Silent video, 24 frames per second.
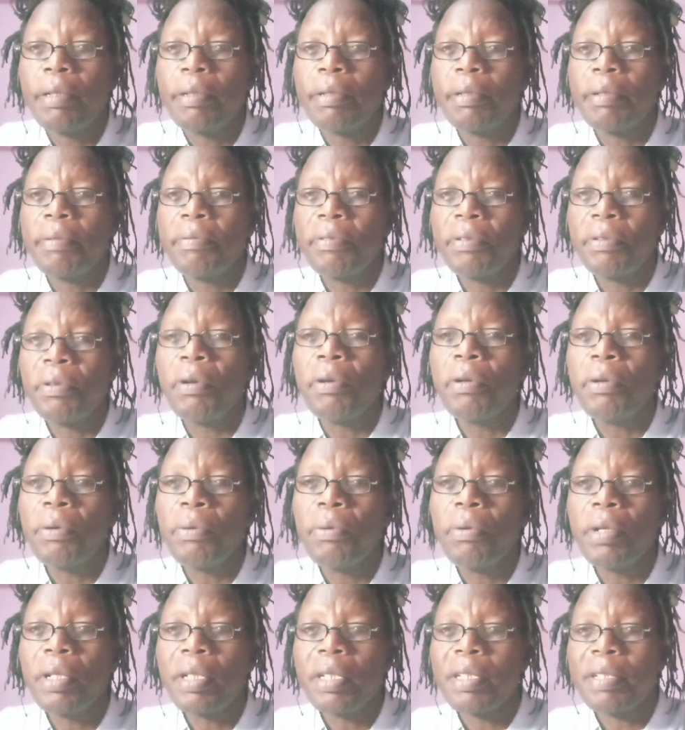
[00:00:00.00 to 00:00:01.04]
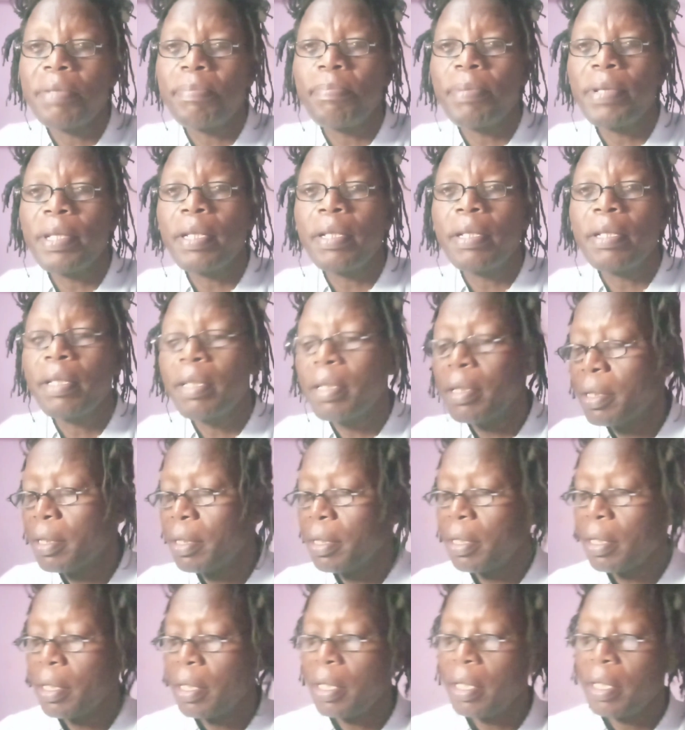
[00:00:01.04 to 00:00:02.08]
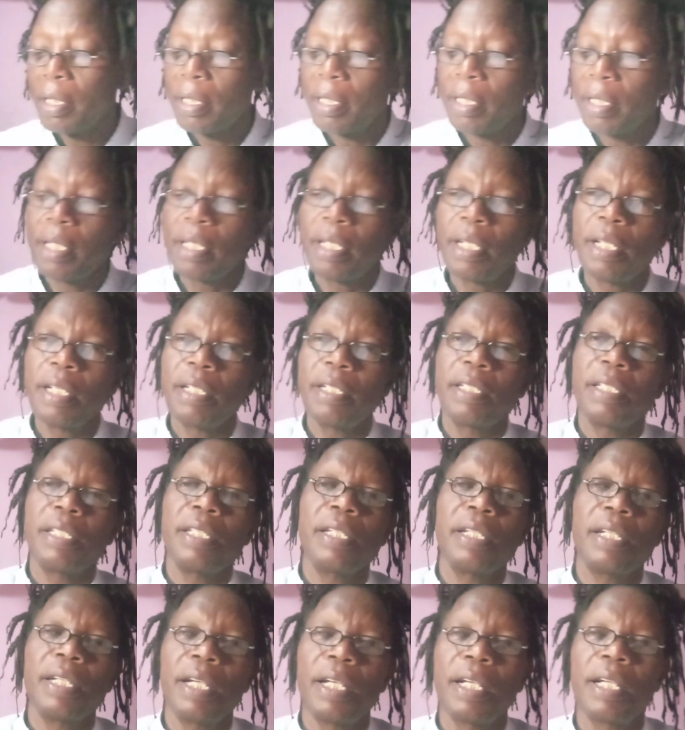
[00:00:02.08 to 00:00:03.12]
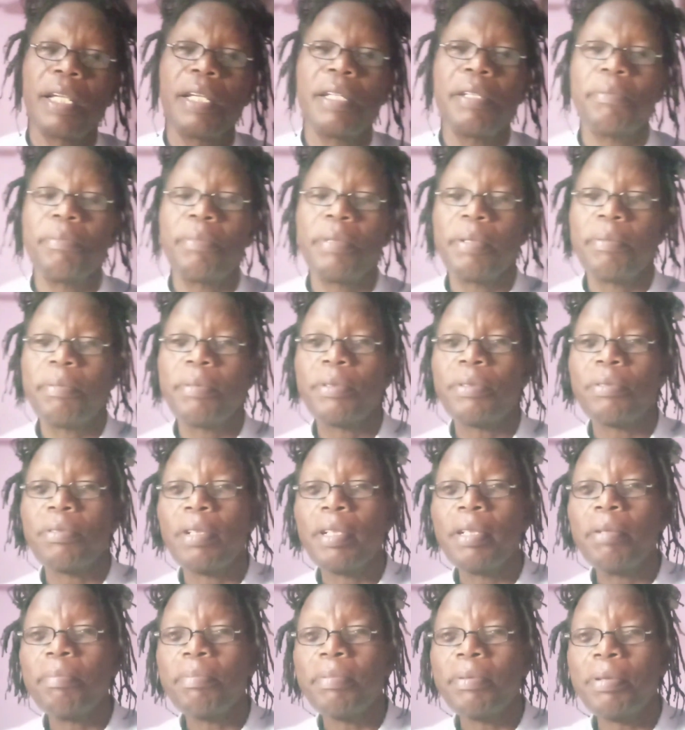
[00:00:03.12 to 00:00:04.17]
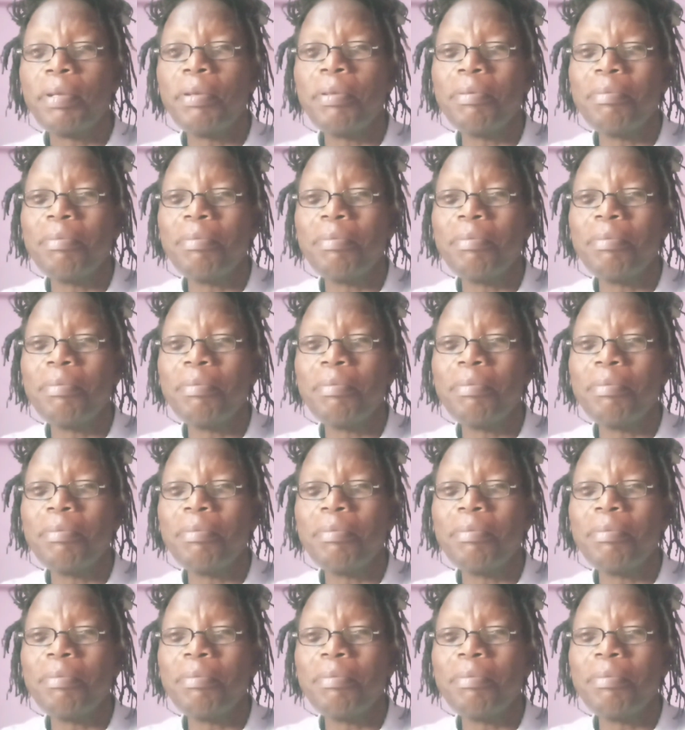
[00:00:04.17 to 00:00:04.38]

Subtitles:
if you don't know what is spin, then I think I can't be able to help you.